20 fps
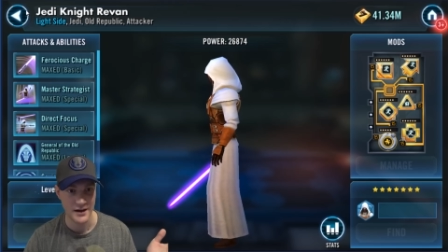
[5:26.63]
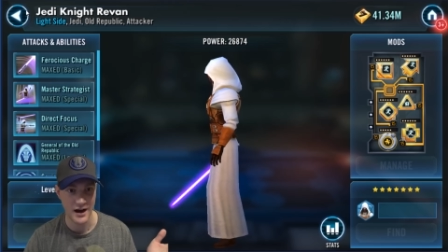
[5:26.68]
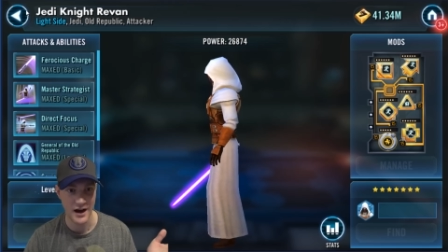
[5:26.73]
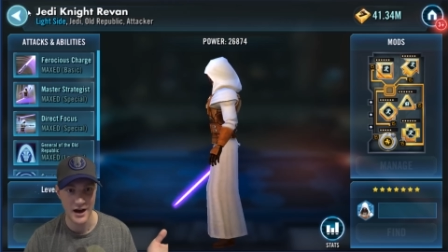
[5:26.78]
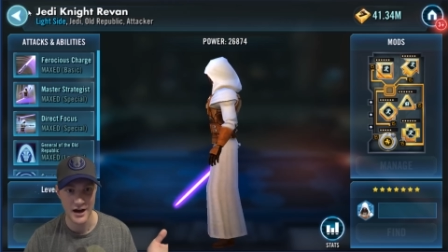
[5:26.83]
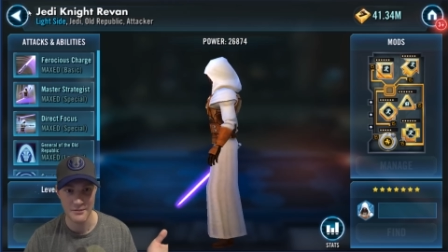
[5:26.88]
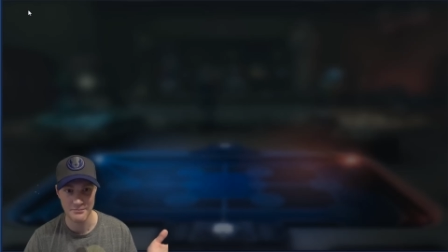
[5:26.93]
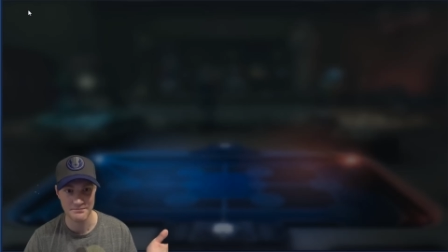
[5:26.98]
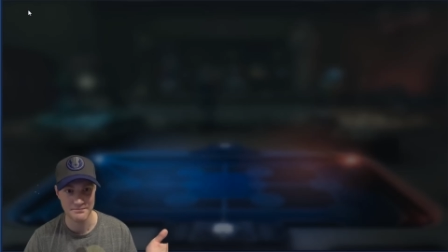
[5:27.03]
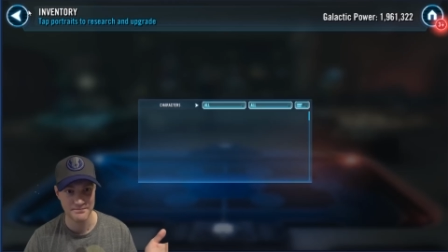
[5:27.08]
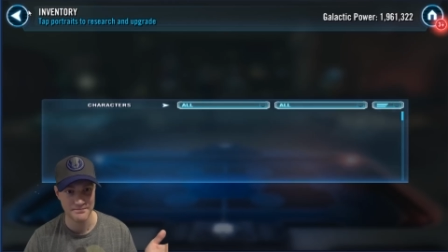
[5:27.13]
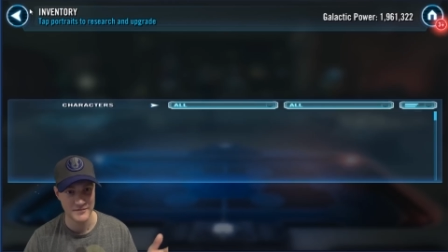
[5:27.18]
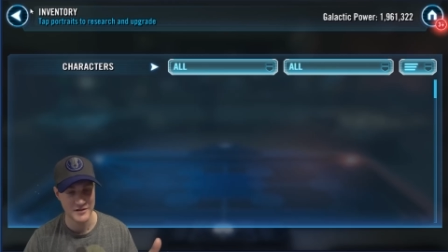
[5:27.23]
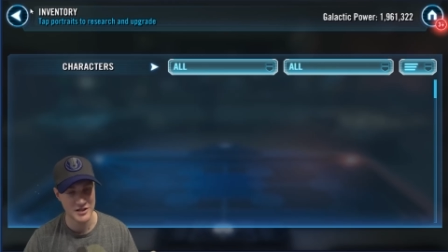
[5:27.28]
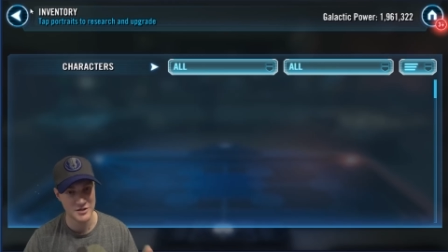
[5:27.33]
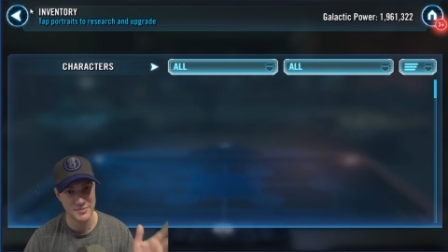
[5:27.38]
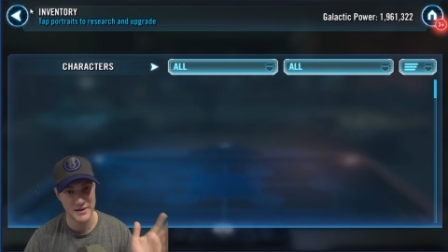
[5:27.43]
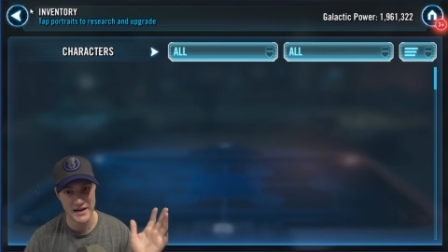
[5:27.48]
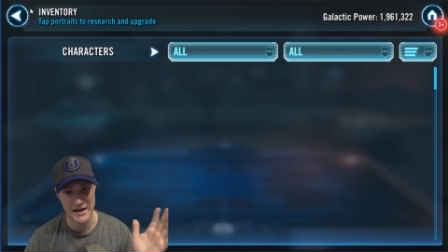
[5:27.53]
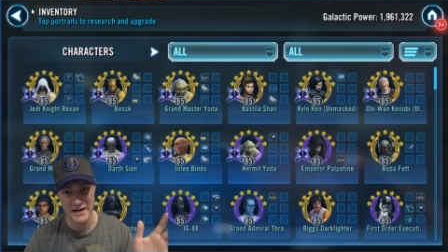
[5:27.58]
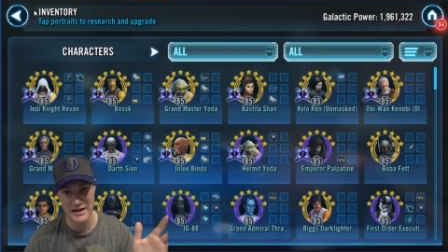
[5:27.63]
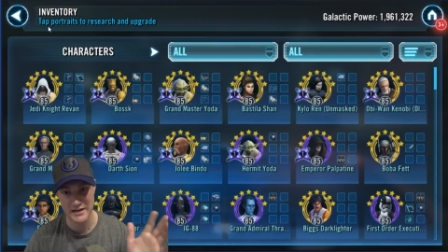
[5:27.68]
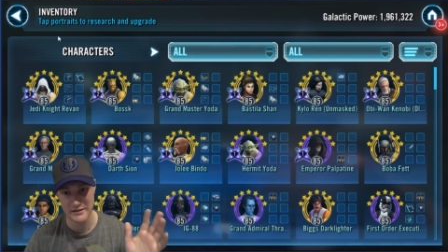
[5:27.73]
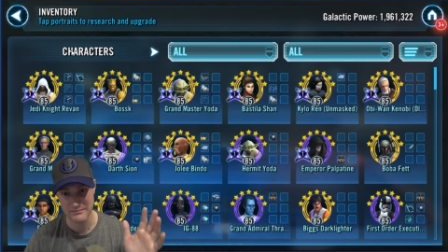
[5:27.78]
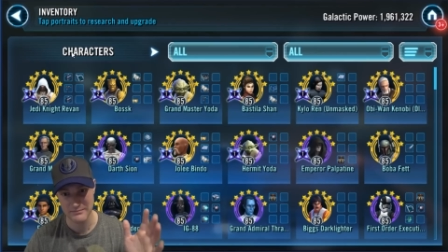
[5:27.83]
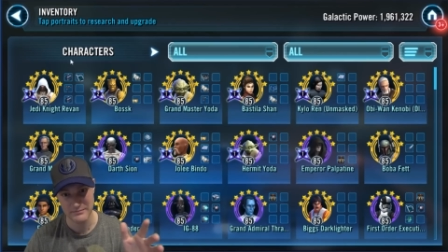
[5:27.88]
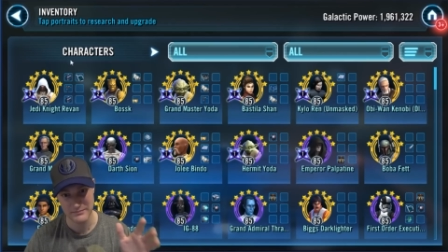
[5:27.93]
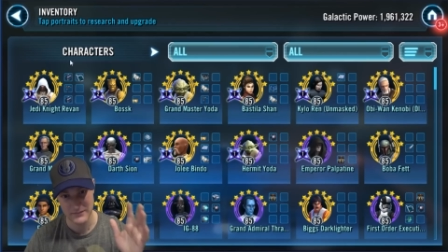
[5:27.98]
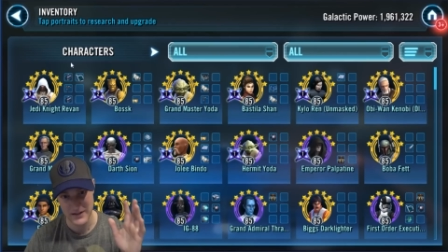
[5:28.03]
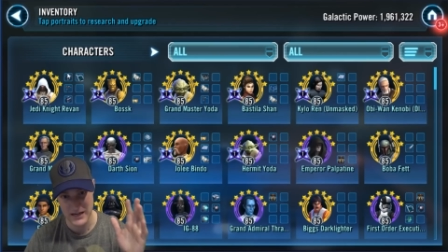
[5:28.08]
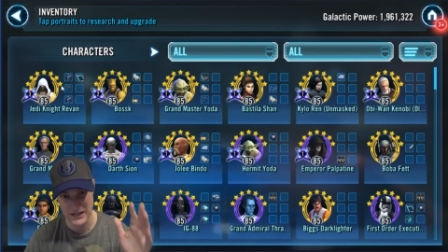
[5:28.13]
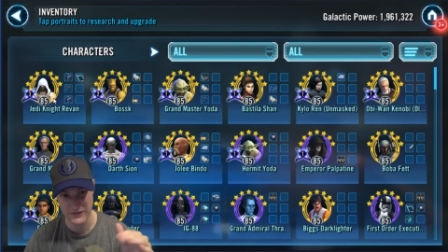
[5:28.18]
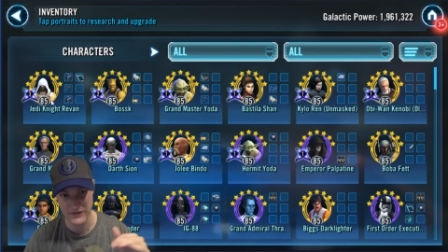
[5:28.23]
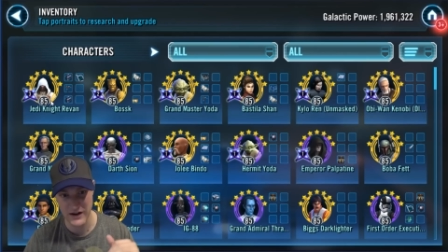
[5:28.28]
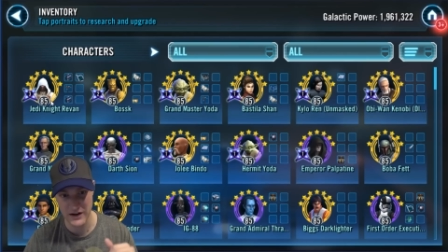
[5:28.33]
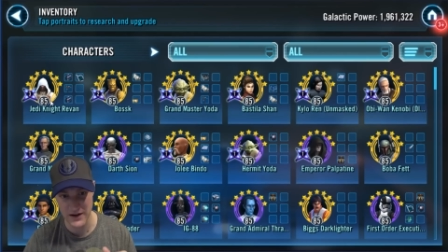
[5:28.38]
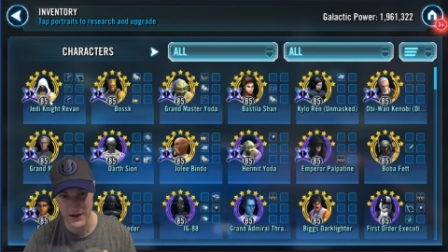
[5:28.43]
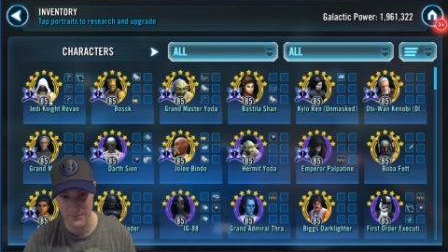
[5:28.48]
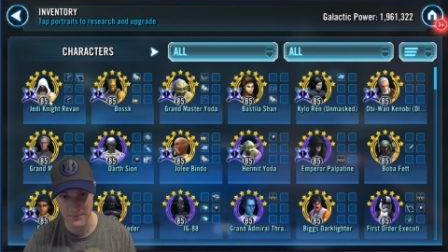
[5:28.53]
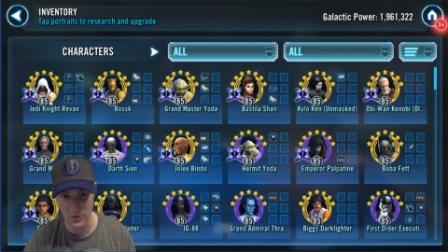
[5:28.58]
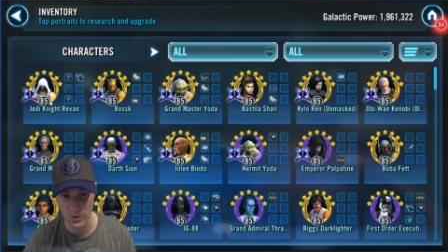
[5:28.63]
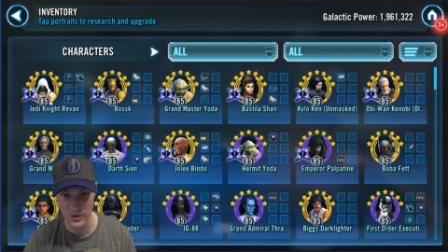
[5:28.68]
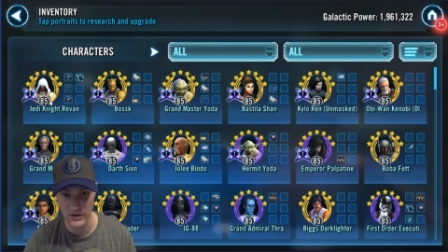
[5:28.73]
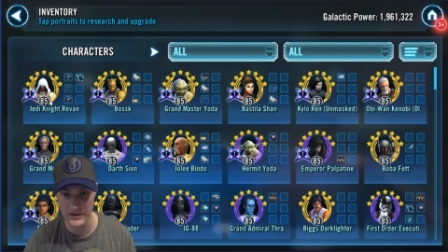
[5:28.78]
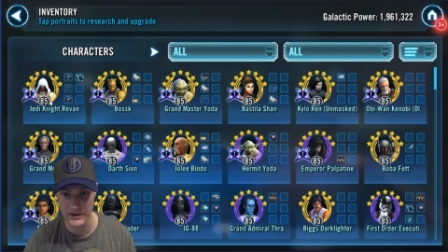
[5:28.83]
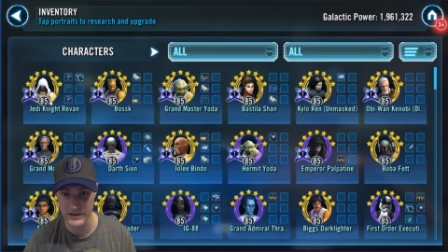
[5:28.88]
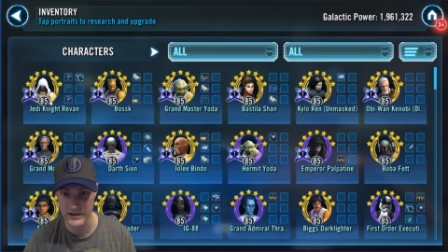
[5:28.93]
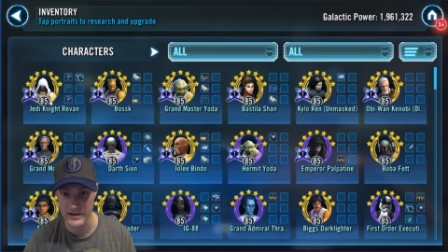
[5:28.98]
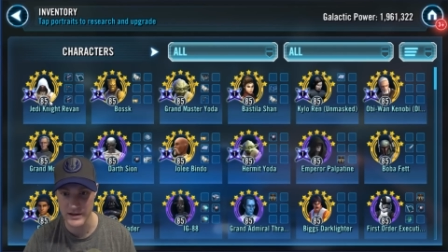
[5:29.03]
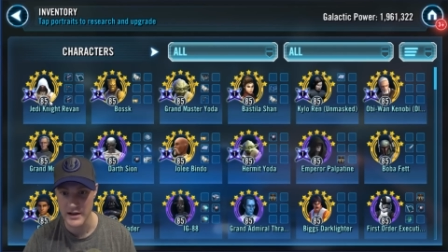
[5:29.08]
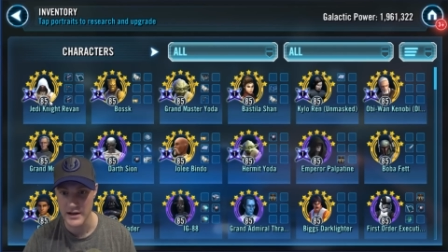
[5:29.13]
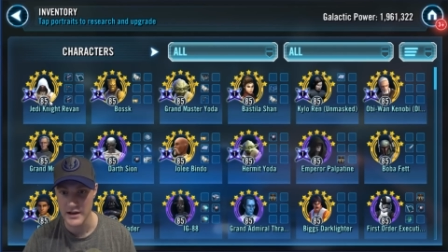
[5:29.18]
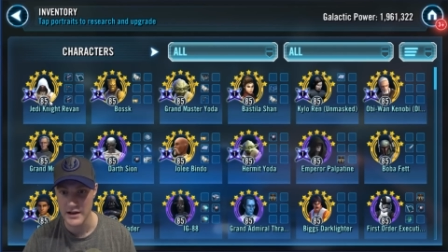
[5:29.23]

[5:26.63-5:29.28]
Um, speed is very important.